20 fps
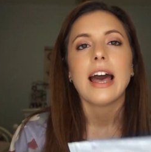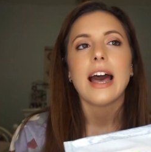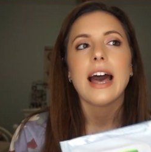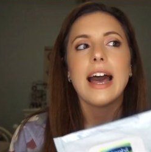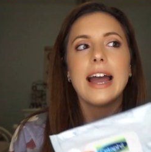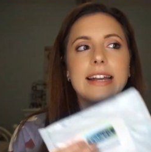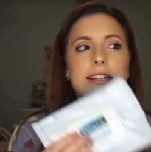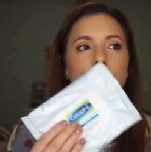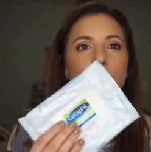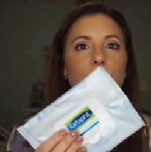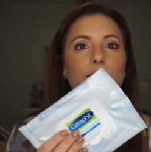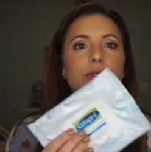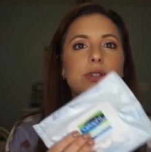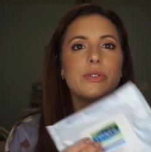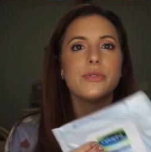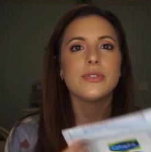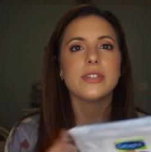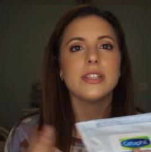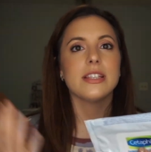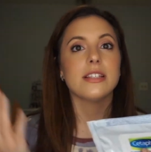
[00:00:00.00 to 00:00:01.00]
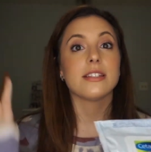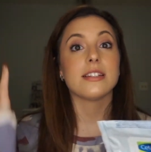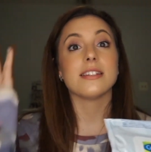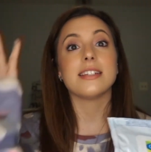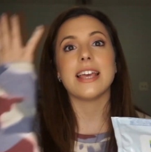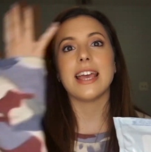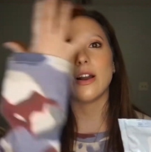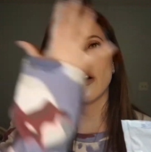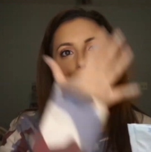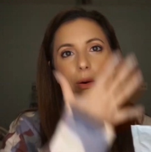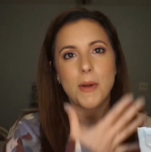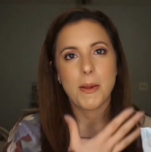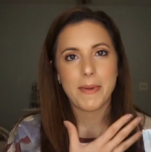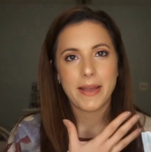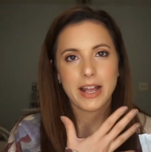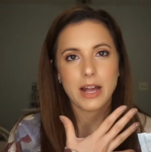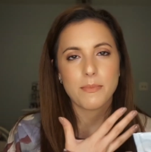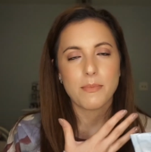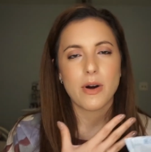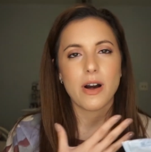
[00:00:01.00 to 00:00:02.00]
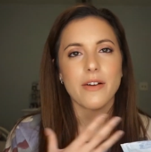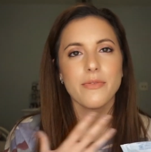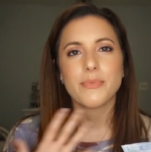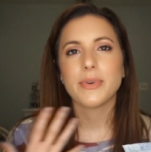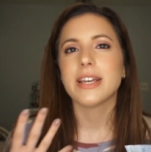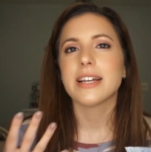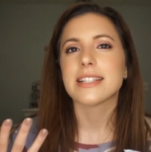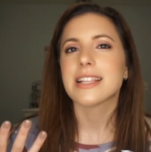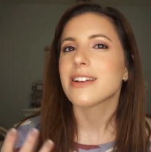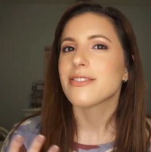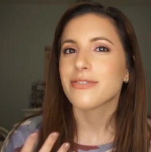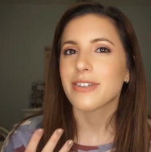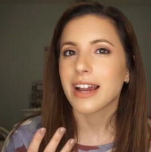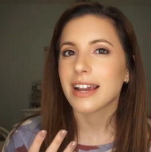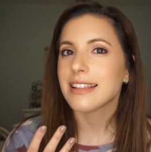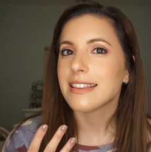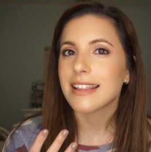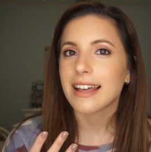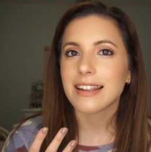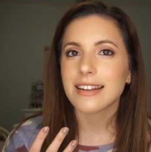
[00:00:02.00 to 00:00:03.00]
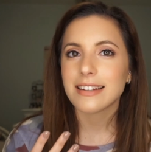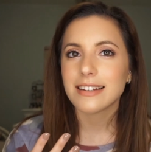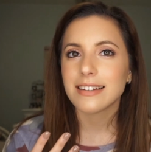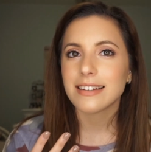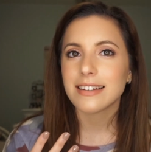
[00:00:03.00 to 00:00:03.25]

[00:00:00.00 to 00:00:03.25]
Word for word: I don't use these to take all my makeup off because I find that